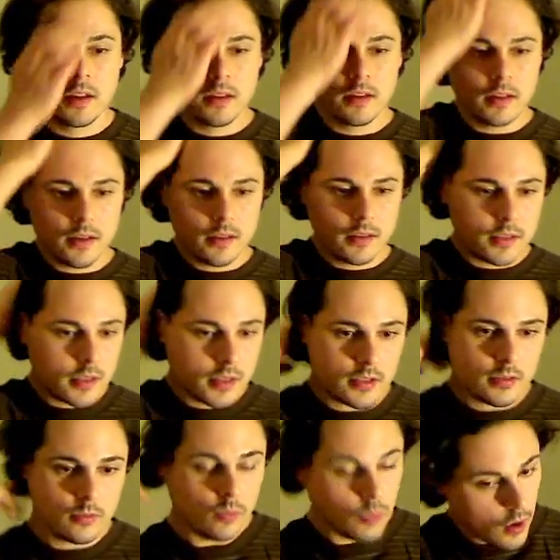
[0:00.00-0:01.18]
The
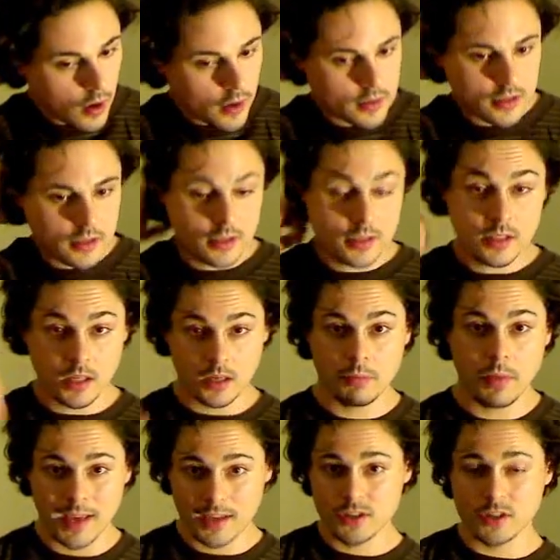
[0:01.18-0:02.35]
system wants sick
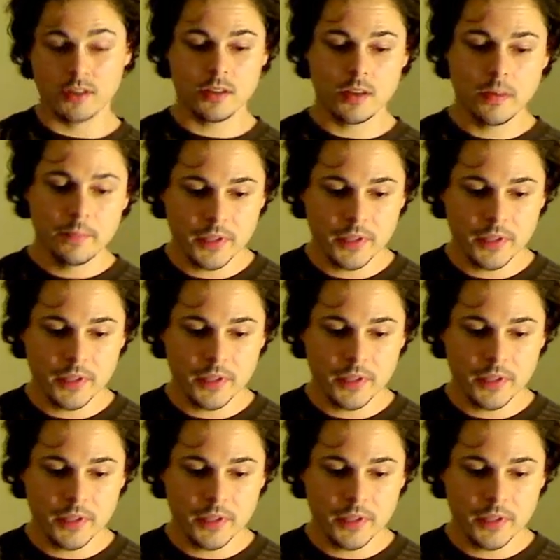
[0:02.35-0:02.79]
patients